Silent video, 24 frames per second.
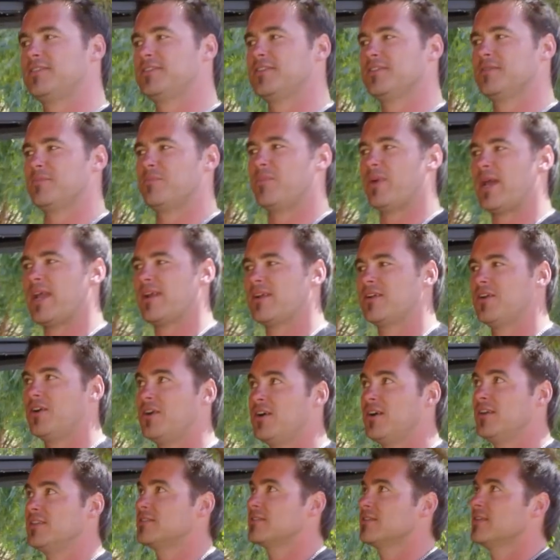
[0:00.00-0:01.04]
to the back,
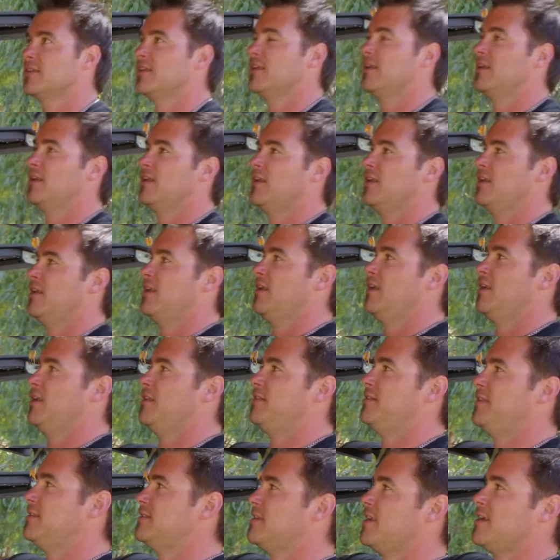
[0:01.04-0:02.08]
guys,
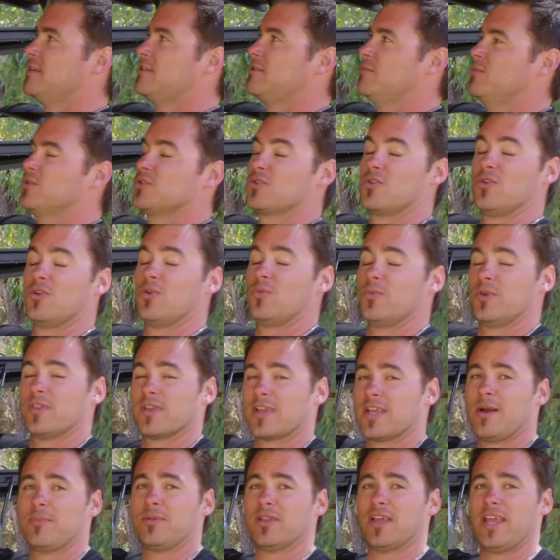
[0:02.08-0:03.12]
this customer's gone with a
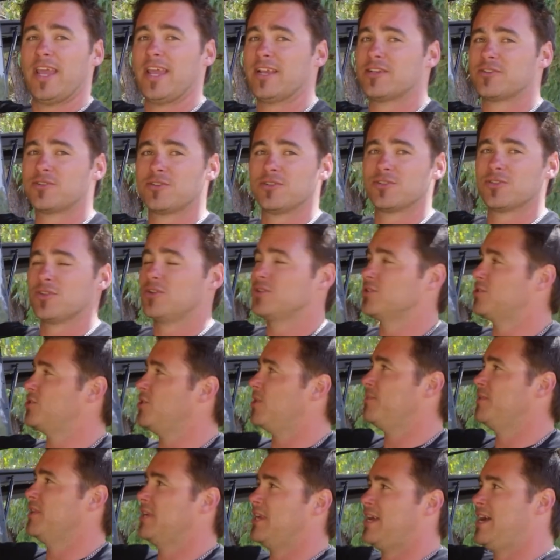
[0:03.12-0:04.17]
couple of extras on
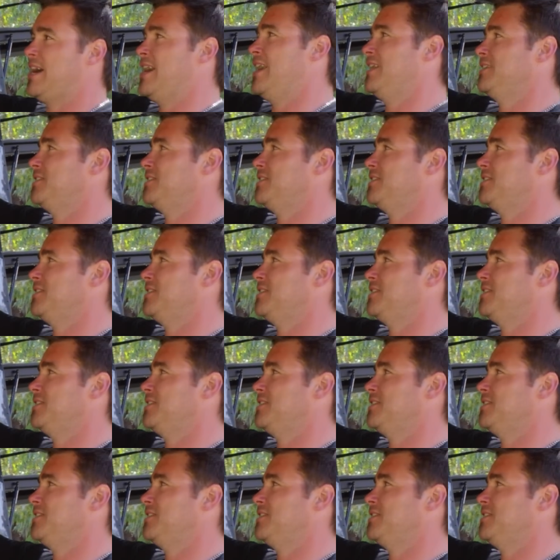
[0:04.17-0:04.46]
top that aren't